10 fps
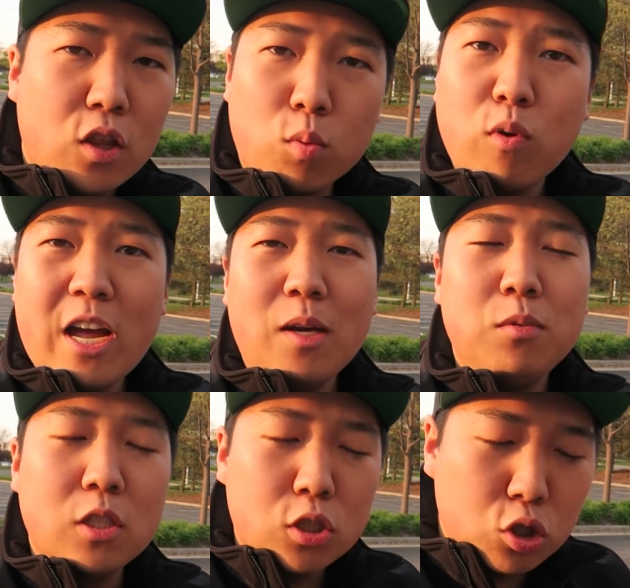the
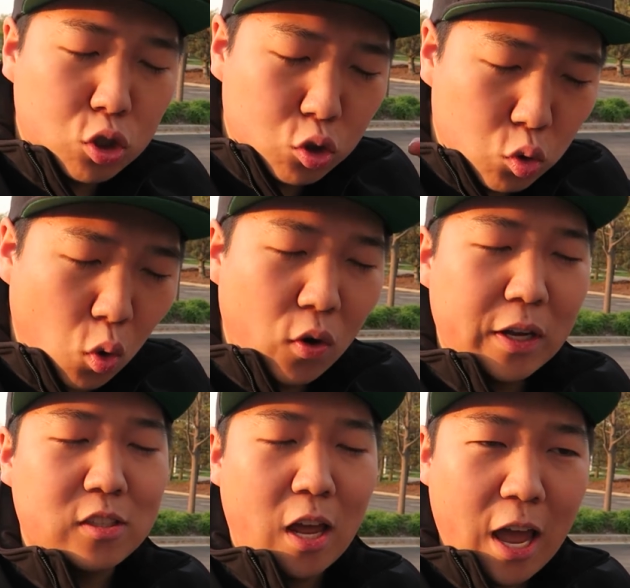Ram
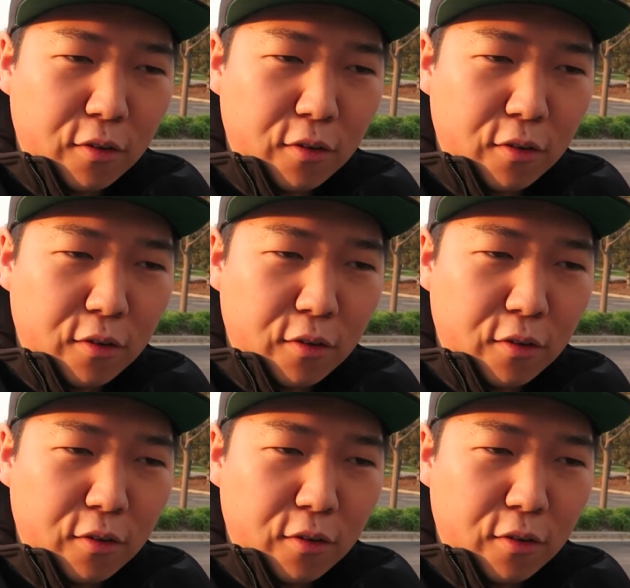destroys